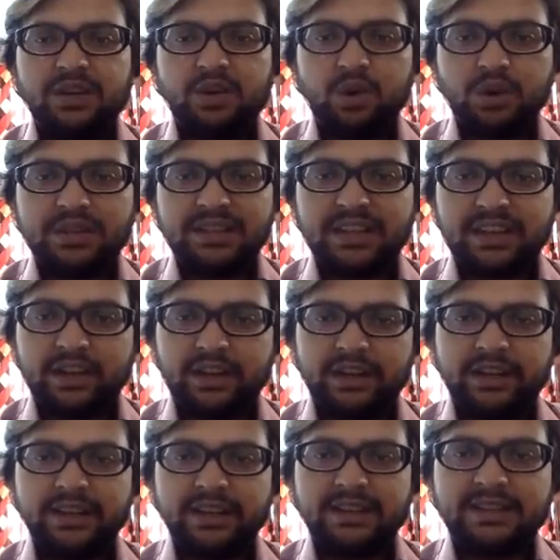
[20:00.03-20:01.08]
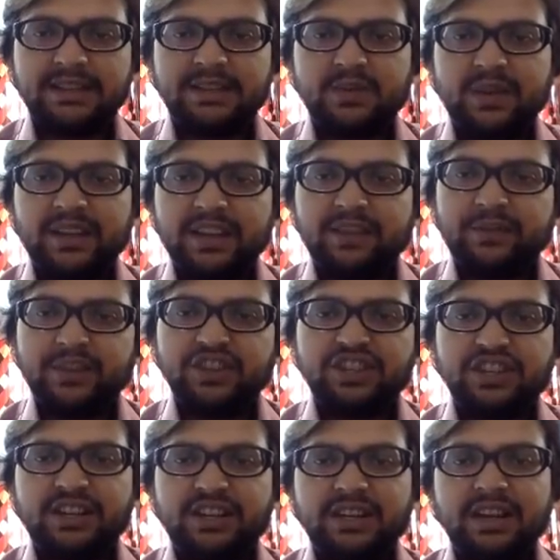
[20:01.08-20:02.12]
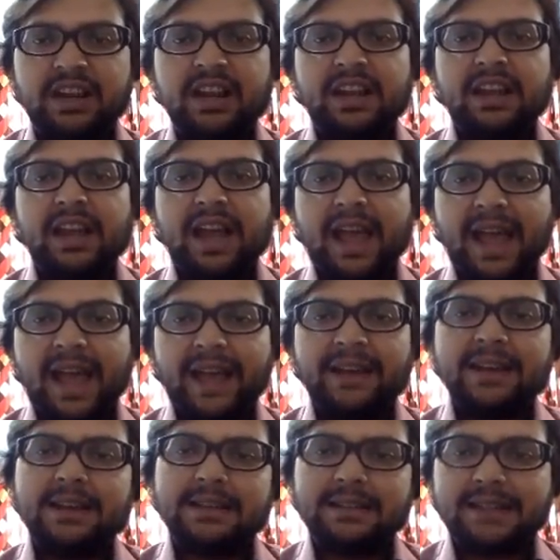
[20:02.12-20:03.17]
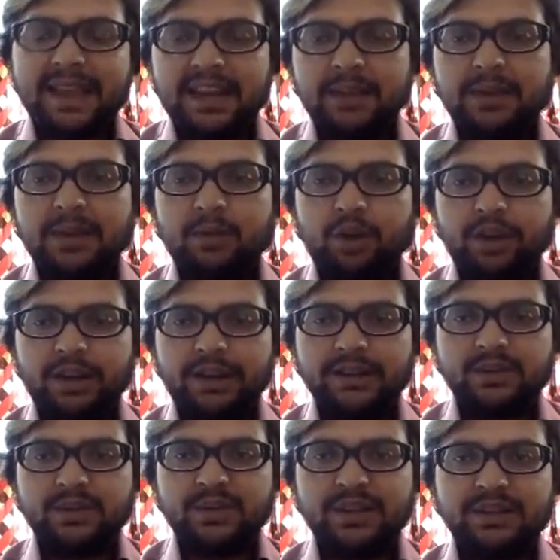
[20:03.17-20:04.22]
host security, this is very efficient and scalable model as well.